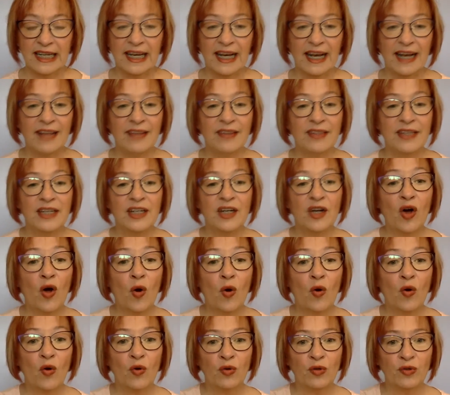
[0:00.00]
And then
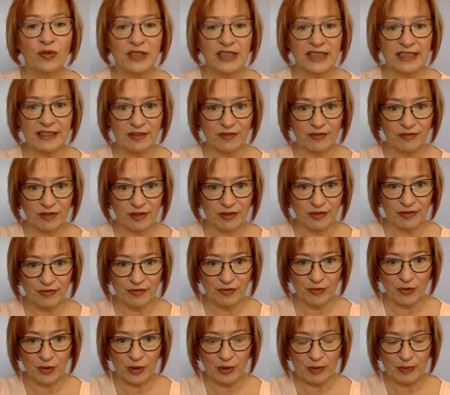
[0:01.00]
hold it for
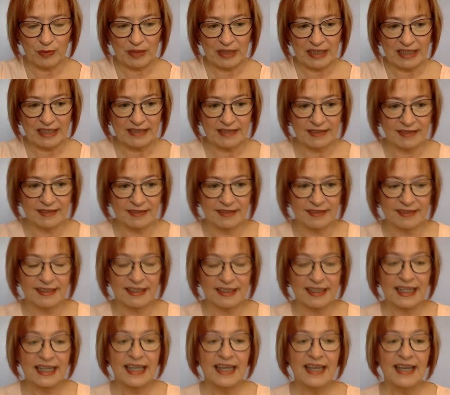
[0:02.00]
4 beats.
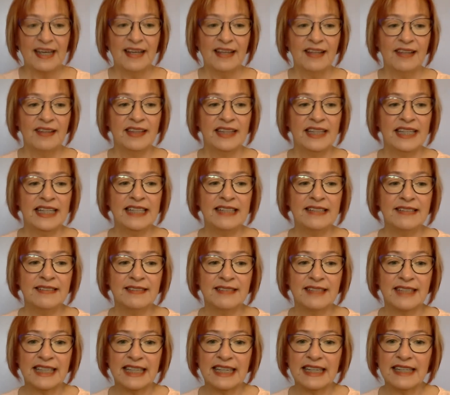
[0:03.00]
This
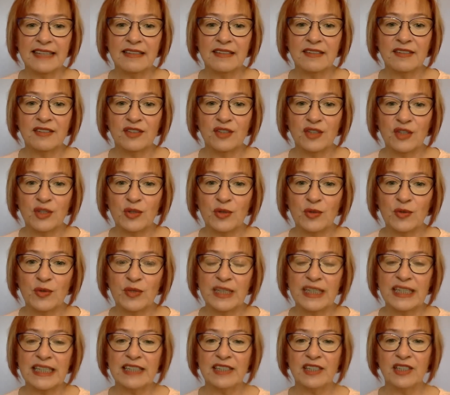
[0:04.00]
gets you
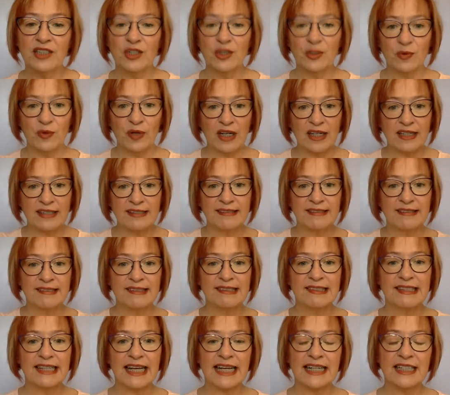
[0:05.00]
into a
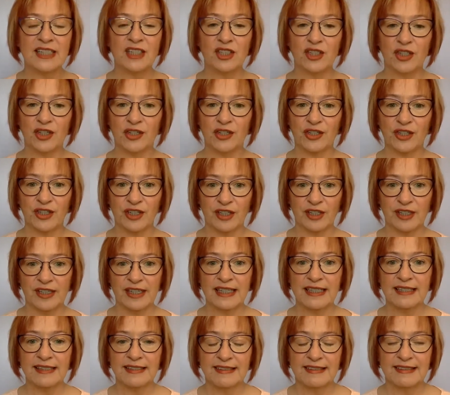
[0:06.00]
centered
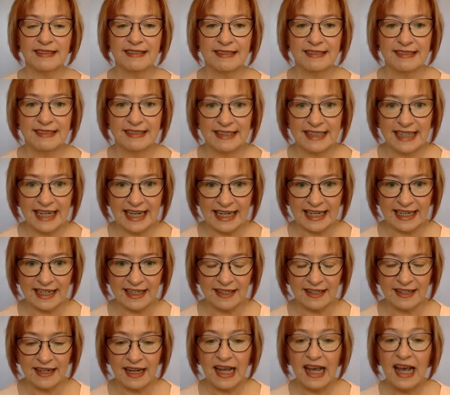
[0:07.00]

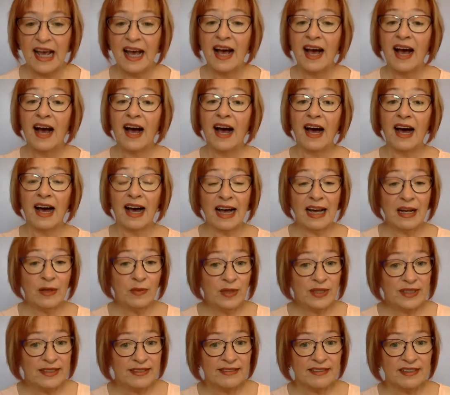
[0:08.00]
state. I
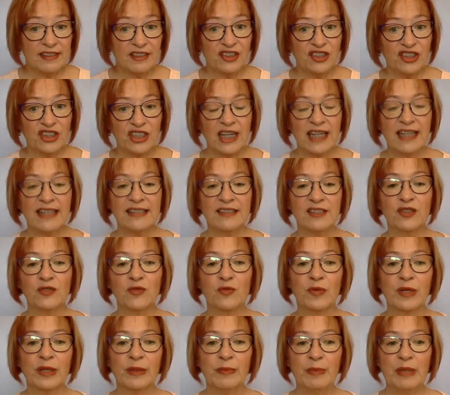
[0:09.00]
would suggest
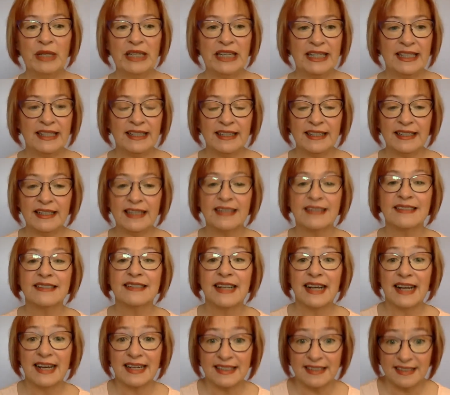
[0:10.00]
repeating it
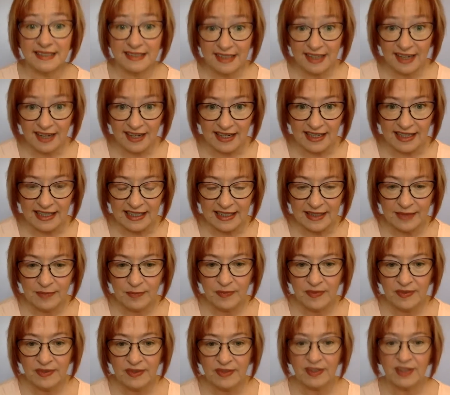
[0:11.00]
10
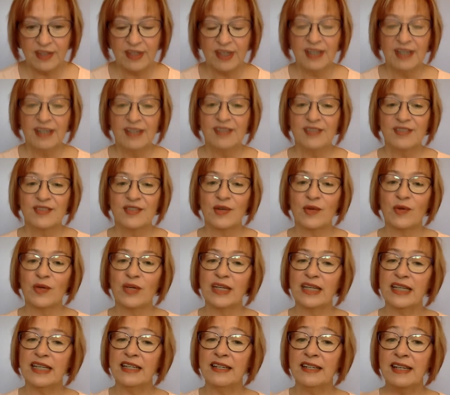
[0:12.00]
times. So
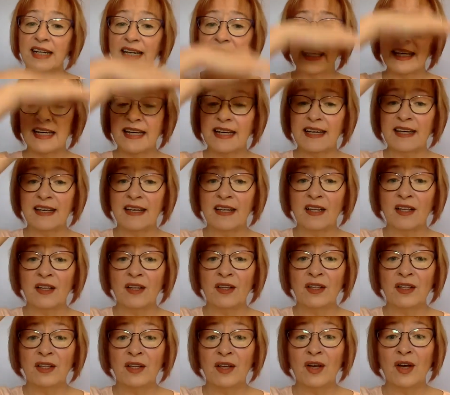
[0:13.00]

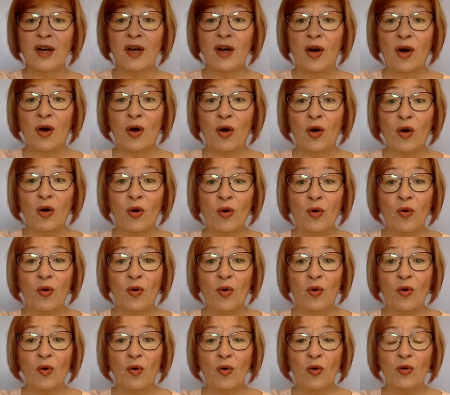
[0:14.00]
inhale,
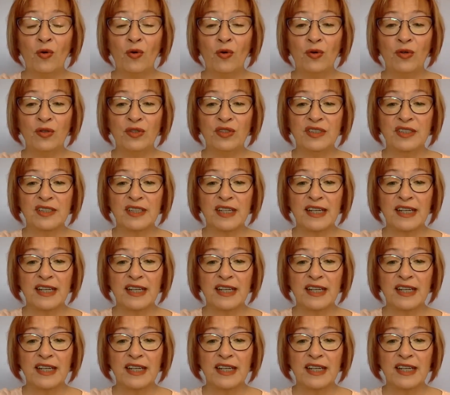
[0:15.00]
hold,